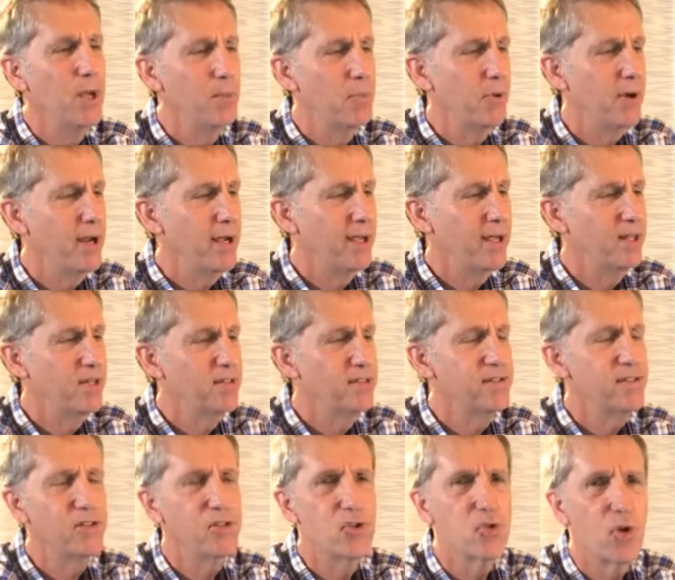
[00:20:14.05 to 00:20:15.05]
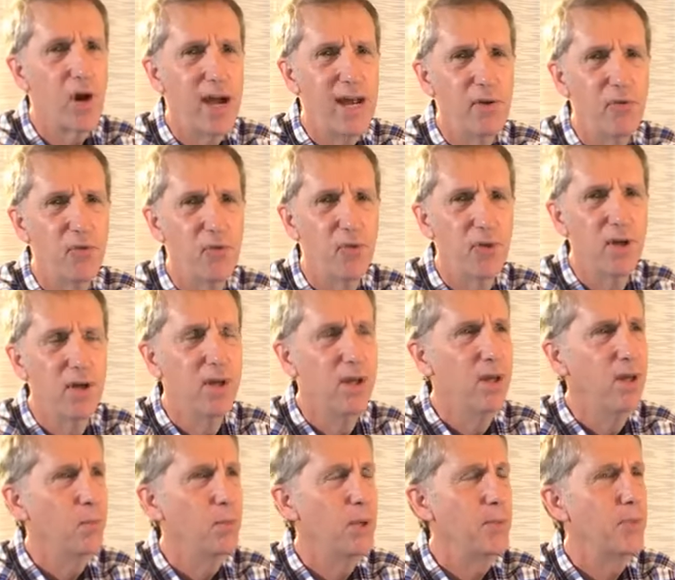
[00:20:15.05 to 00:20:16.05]
We pray against strife
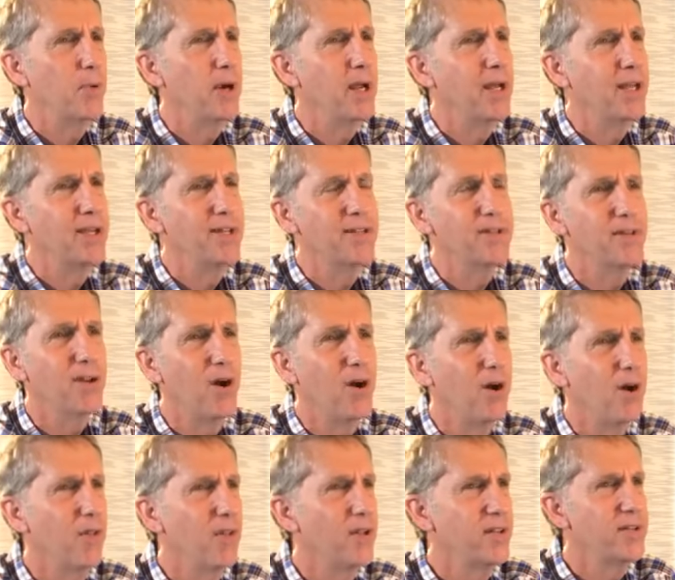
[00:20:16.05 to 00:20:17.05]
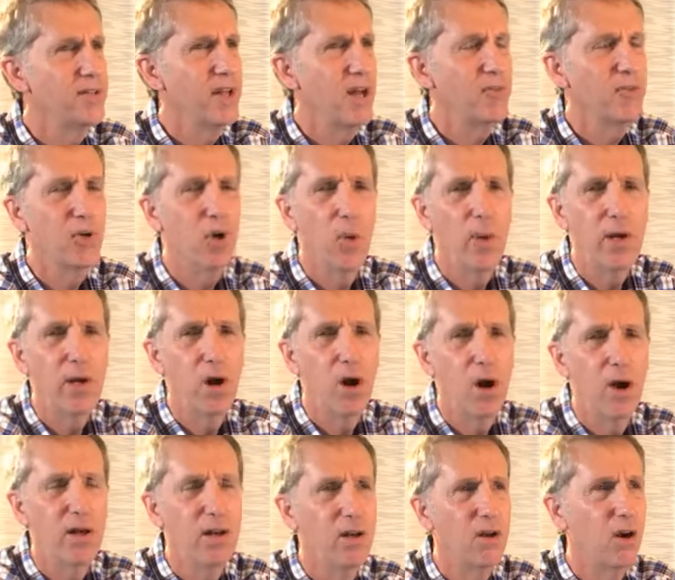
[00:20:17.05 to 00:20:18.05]
we pray against all the stuff going
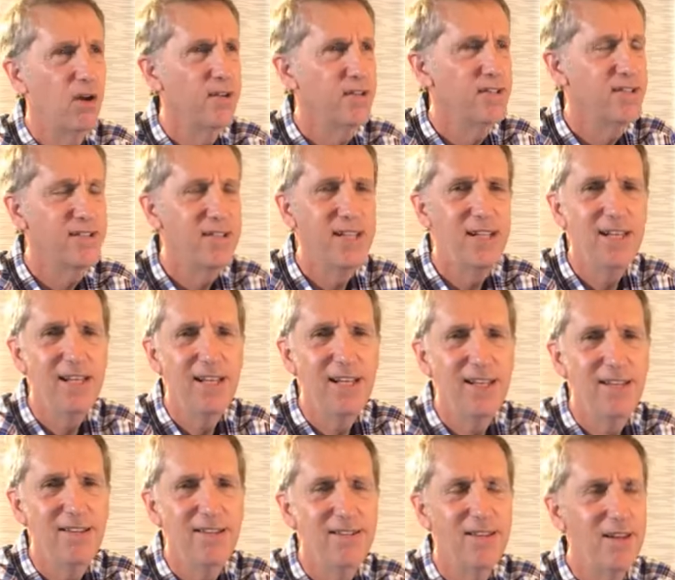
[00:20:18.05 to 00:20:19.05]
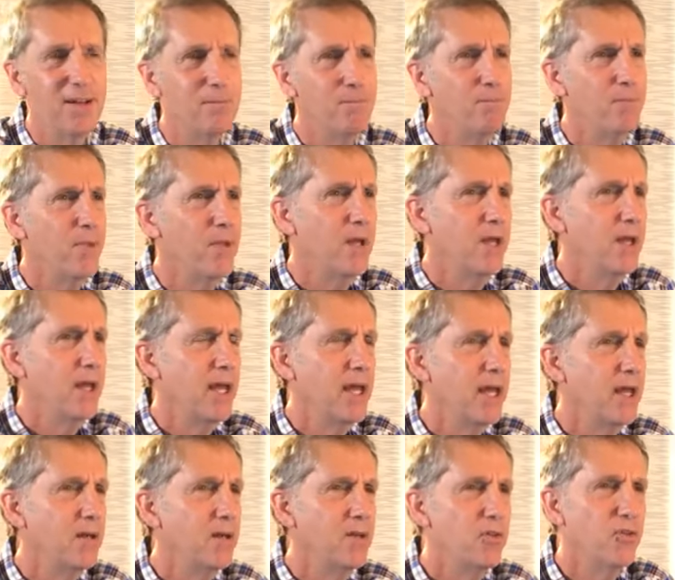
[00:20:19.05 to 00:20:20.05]
on in our cities and
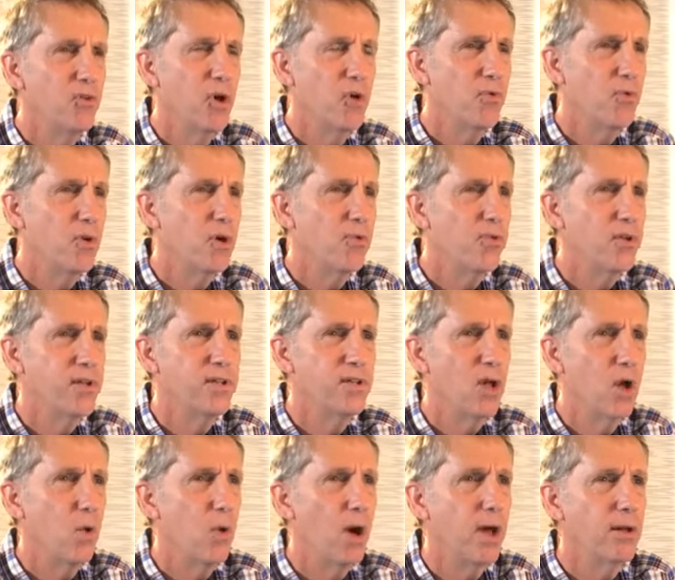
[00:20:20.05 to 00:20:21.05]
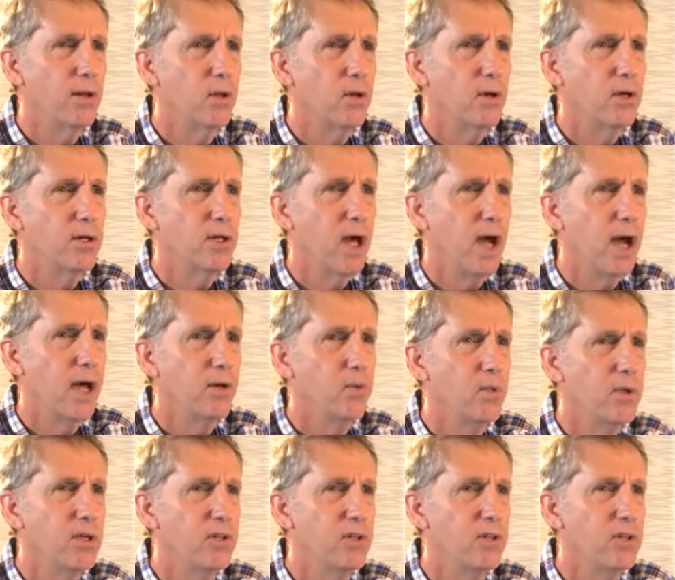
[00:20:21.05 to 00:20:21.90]
and so forth and so on, Lord God.